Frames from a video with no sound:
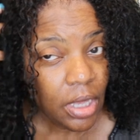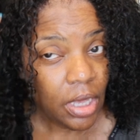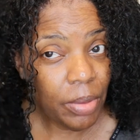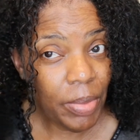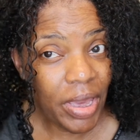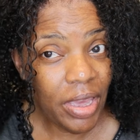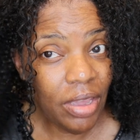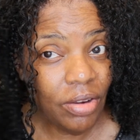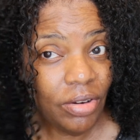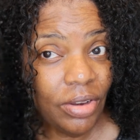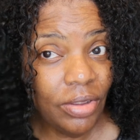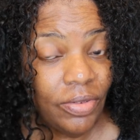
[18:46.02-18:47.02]
And my
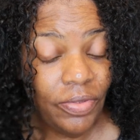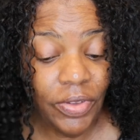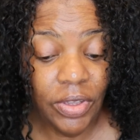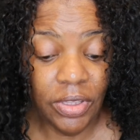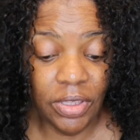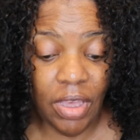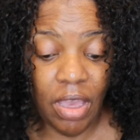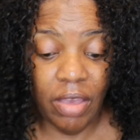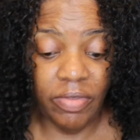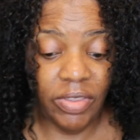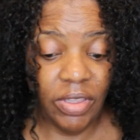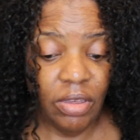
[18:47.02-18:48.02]
hair do feel
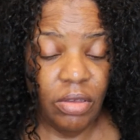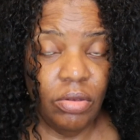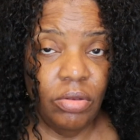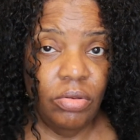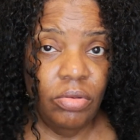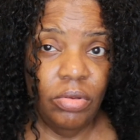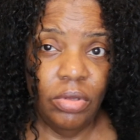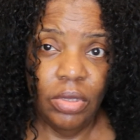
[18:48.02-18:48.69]
soft. So,